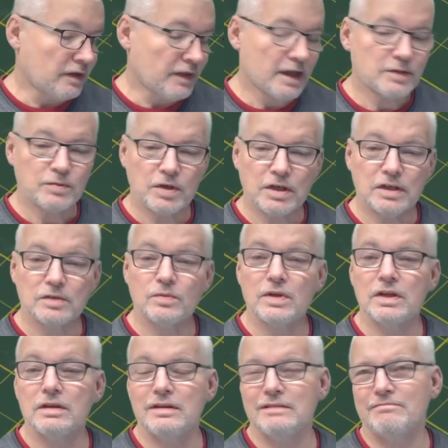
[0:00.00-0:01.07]
and that's because
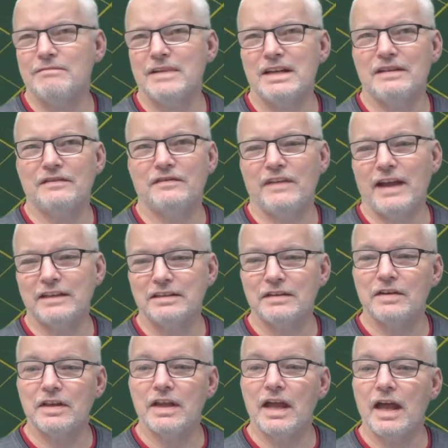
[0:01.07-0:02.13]
we
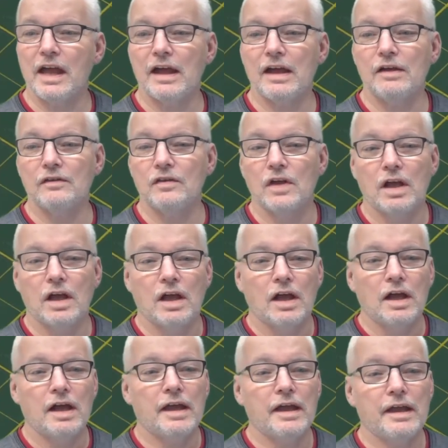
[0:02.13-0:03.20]
effectively have
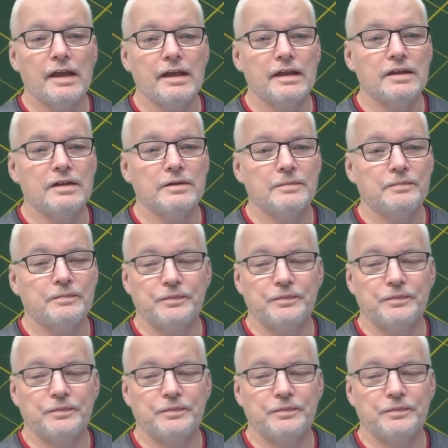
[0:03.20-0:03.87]
a